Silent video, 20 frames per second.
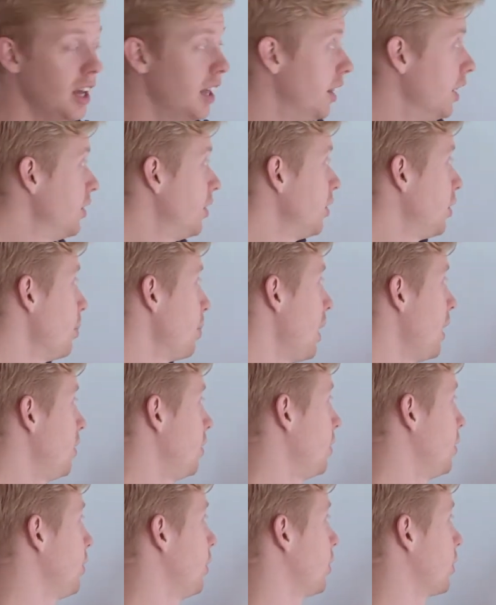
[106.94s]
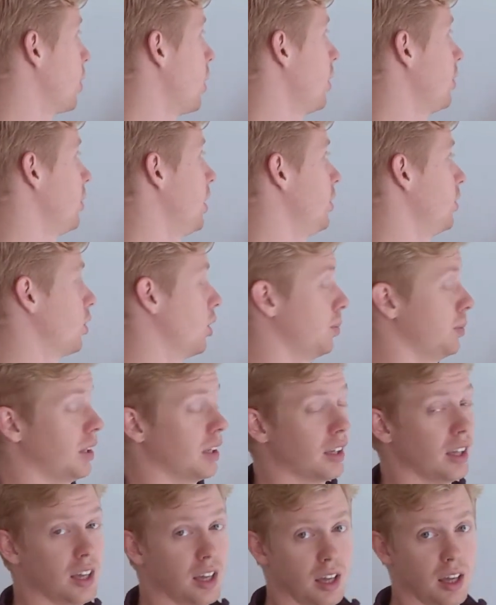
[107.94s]
This is the basis for cross-site
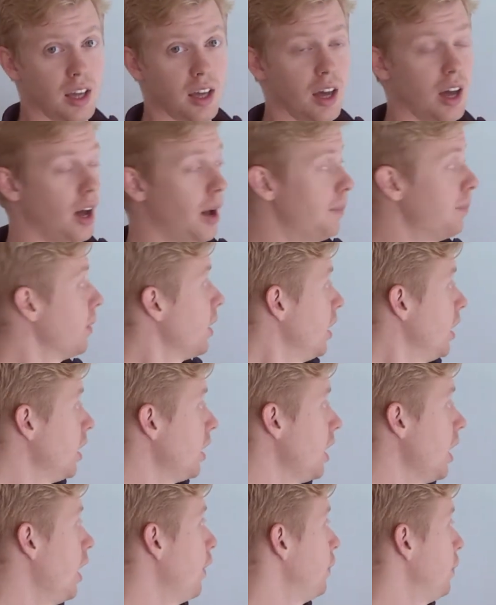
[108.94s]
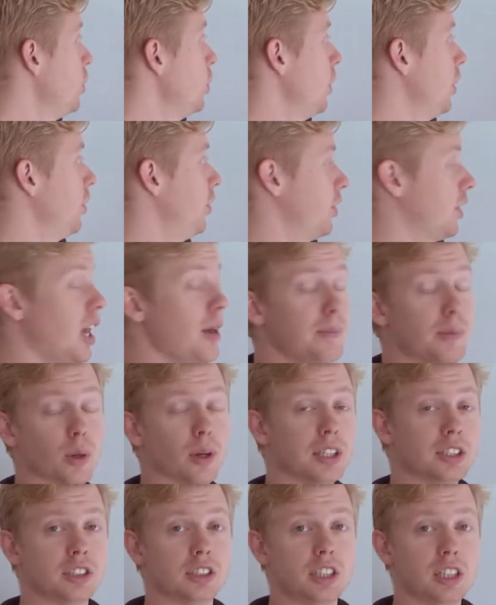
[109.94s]
scripting. Um, if you escape your
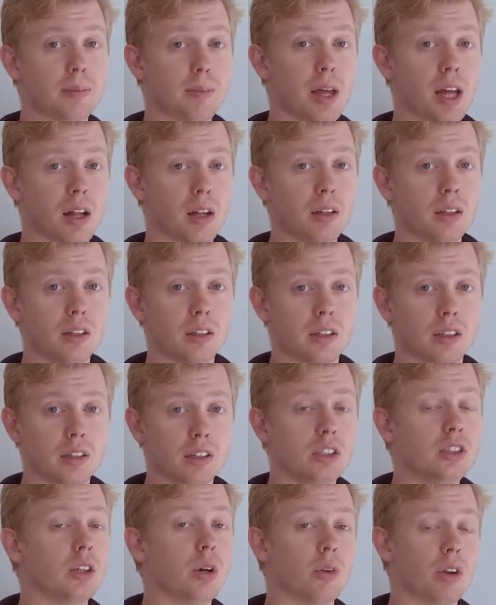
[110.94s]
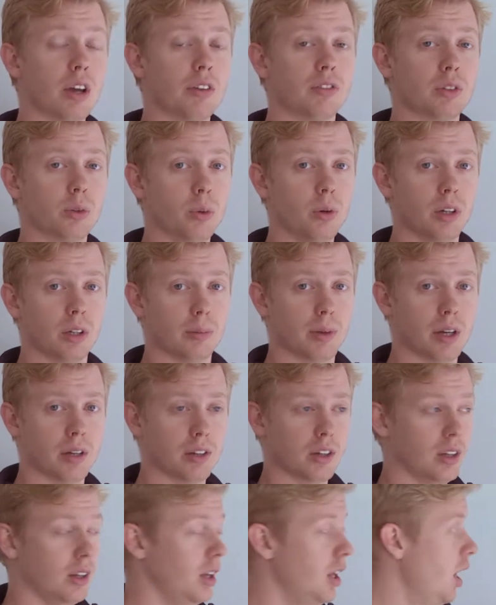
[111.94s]
HTML, you don't have to worry about it.
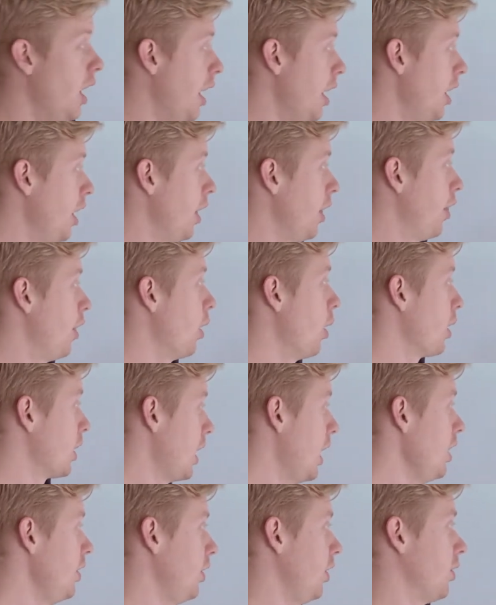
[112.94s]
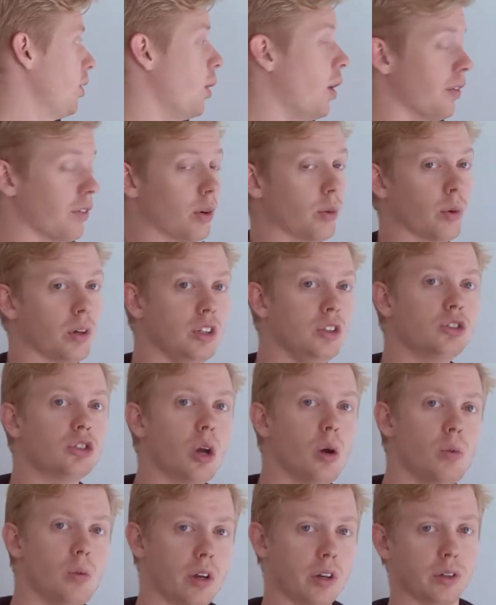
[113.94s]
There are cases, however, where you
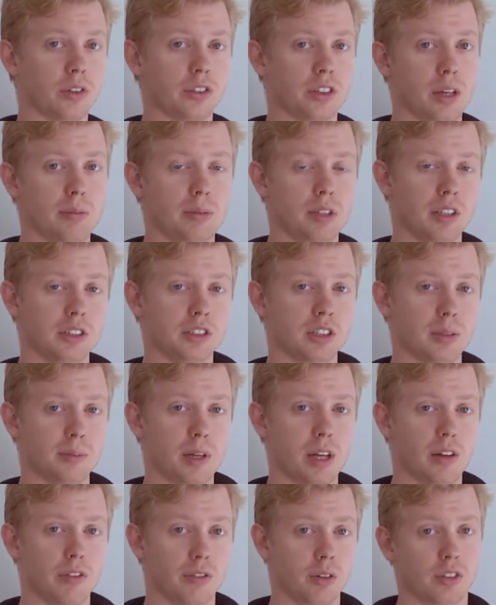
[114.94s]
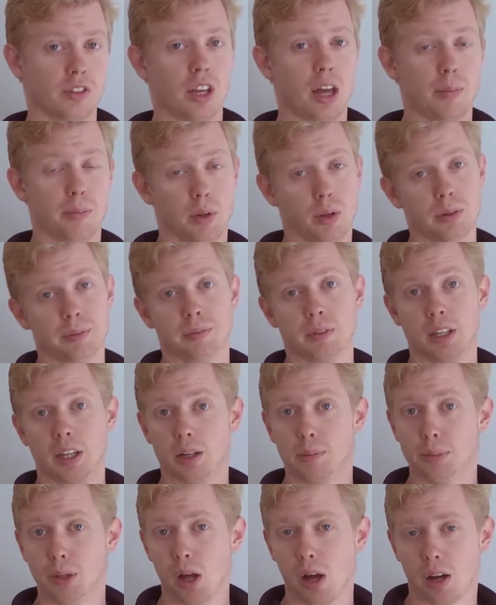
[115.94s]
don't want to escape the HTML. For example, in a
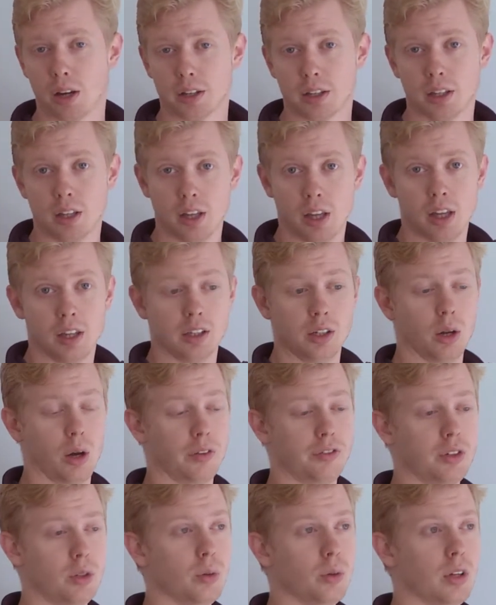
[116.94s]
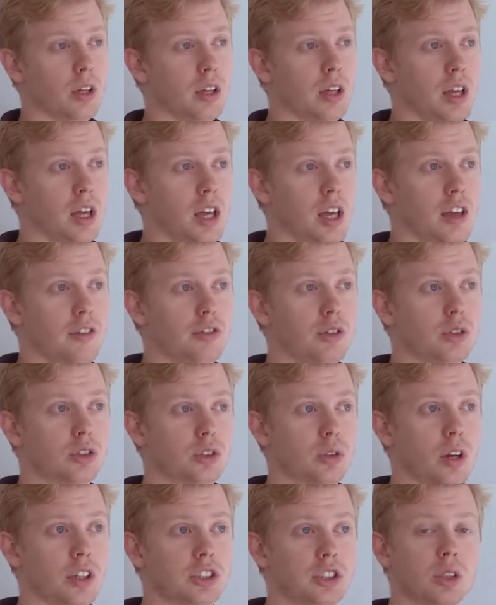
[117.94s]
blog. You know, if you if you
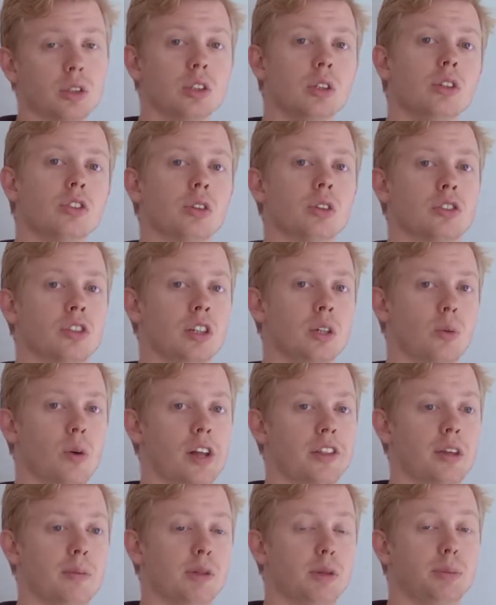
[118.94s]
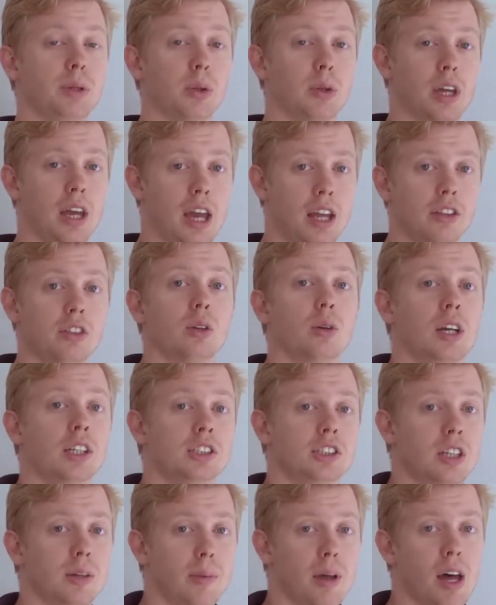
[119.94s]
trust your users and you want them to be able to enter
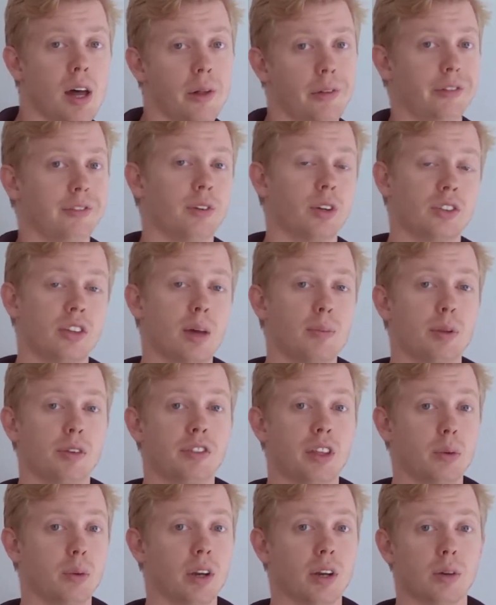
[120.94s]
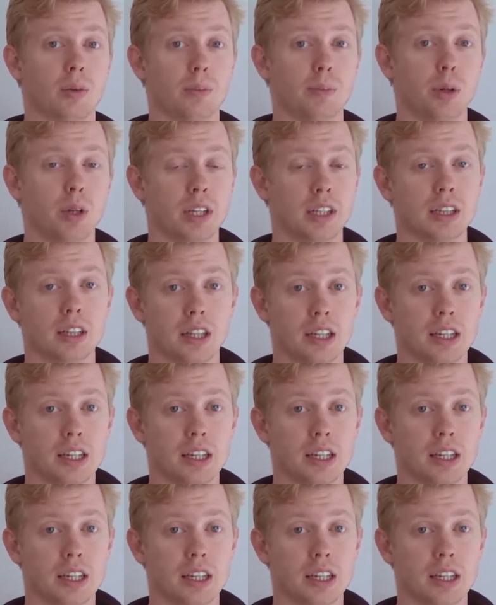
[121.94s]
HTML, for example, if they want to put in